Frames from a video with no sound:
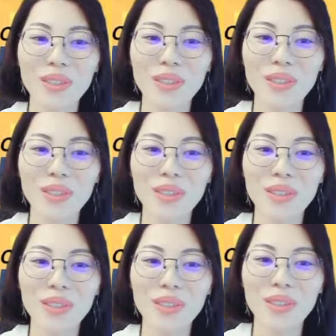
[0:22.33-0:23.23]
like
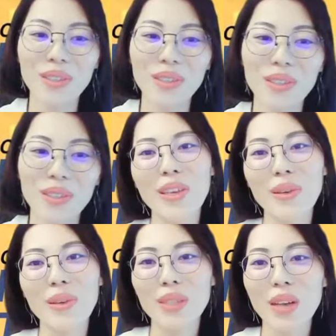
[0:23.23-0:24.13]
to know more
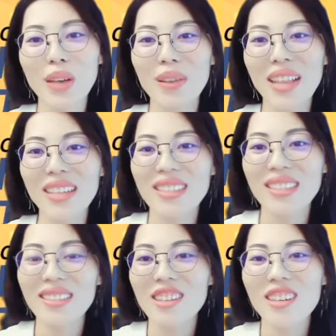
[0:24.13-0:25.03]
about you, so
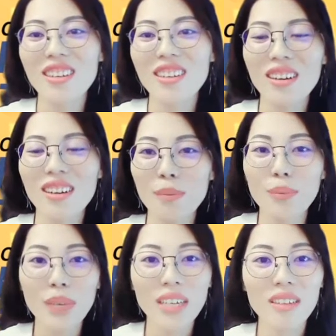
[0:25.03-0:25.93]
let's start
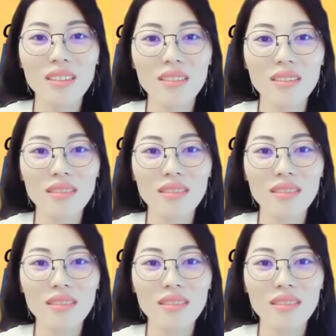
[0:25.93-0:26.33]
our break.